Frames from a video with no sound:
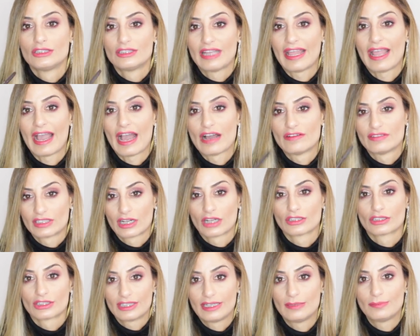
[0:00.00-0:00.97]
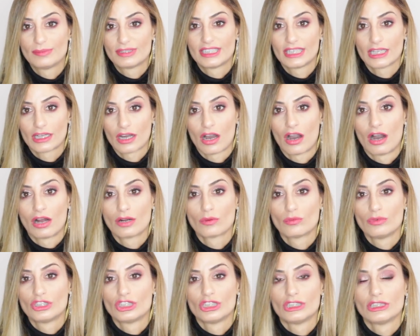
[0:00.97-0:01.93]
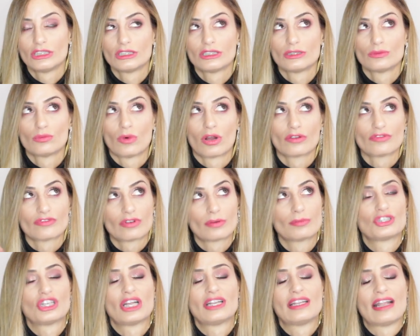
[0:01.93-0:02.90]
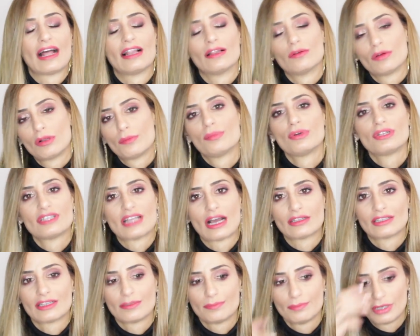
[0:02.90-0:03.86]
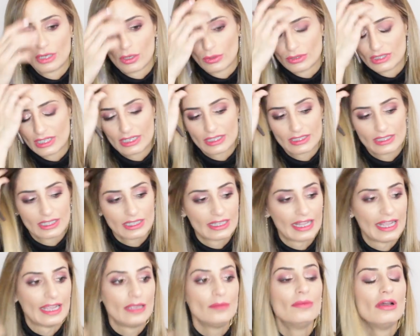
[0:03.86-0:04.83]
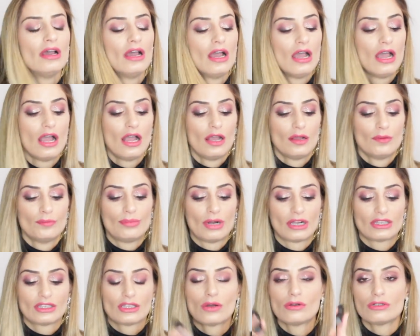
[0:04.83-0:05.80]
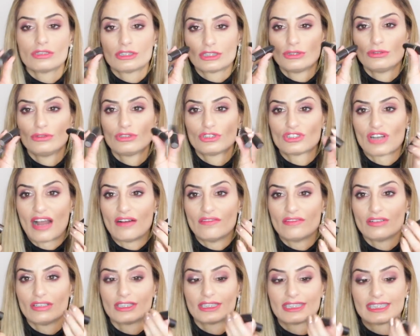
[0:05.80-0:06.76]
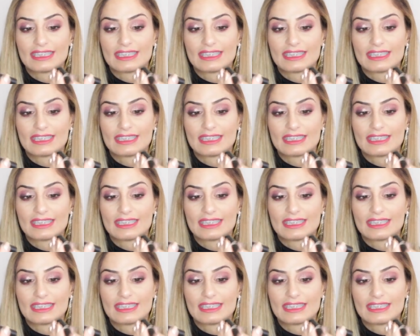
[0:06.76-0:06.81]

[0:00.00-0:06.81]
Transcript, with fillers: today I have another lipstick on, which is one from Chanel. I will put that below the, the name. But those two travel